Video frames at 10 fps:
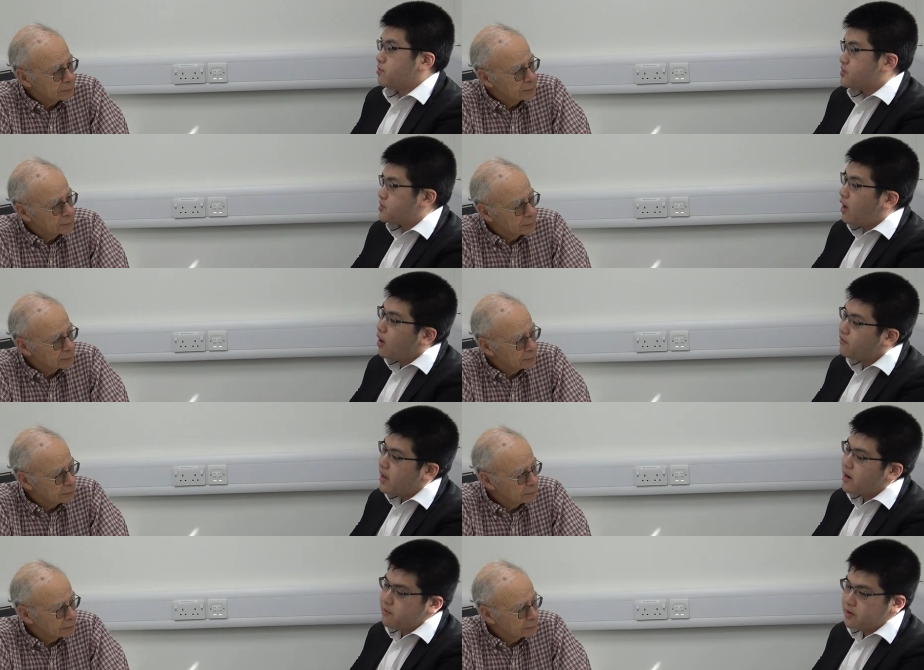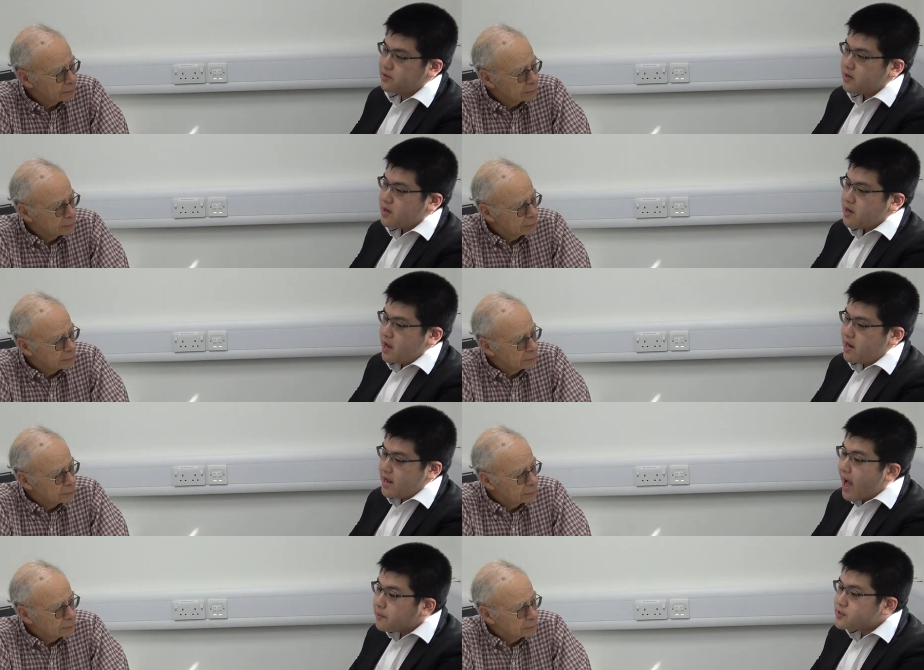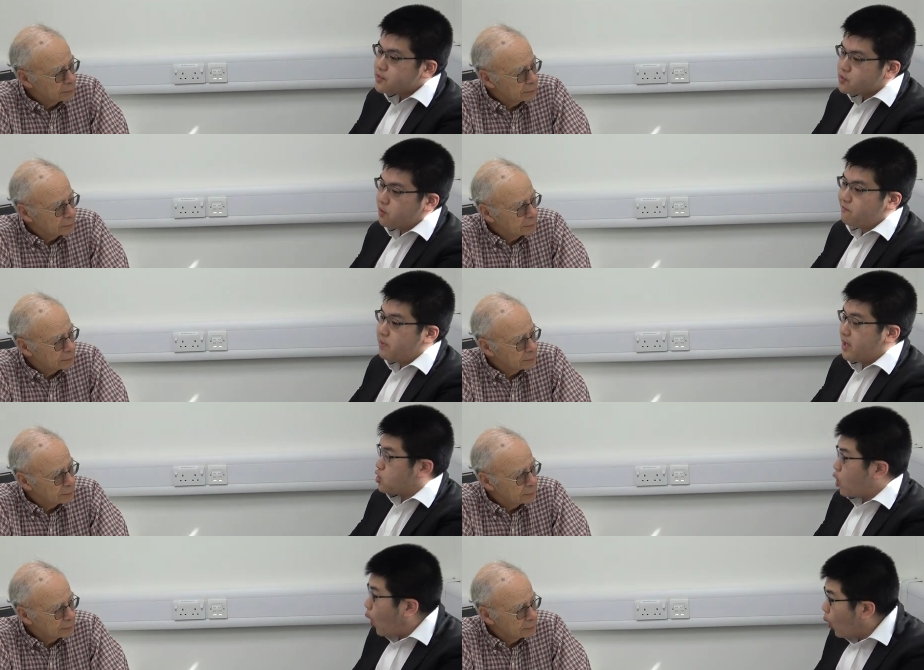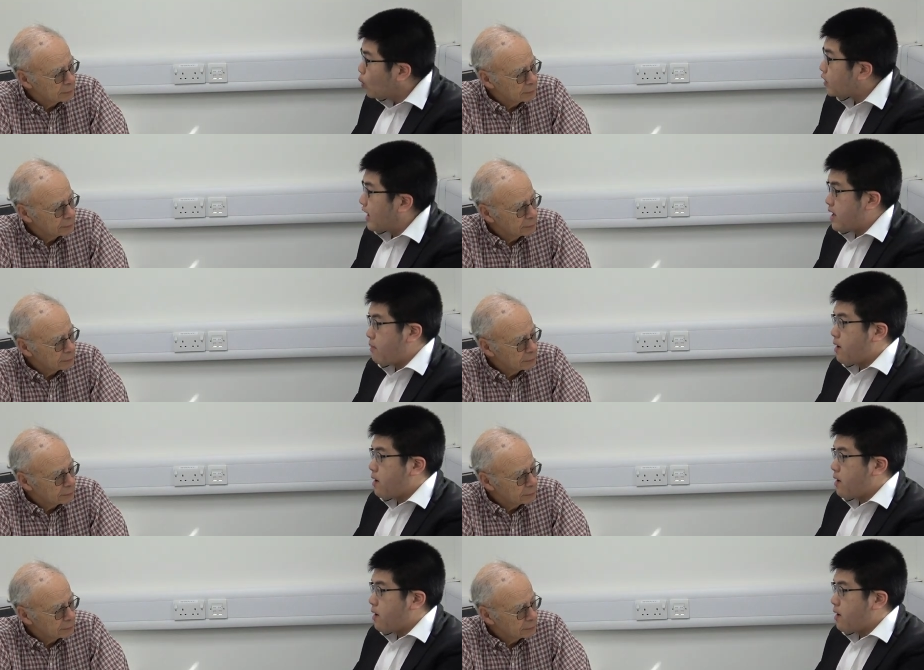Speaker 1: from starving. But in the absence of being told that there